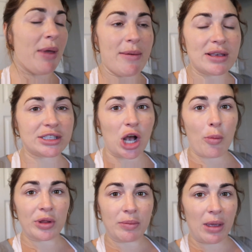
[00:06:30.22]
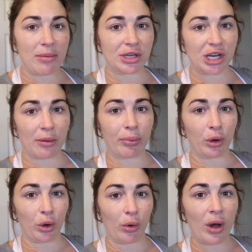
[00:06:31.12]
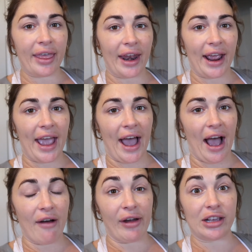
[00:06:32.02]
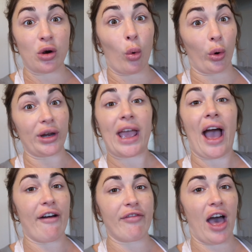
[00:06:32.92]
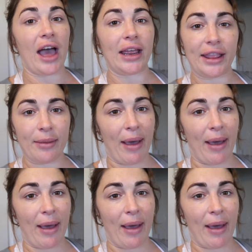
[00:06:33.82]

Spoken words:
baby soap and the baby shampoo that I already have that in the